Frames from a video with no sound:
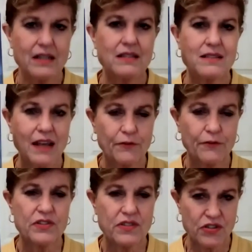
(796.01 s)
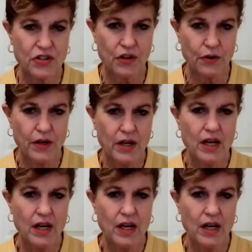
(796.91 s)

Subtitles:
in San Francisco.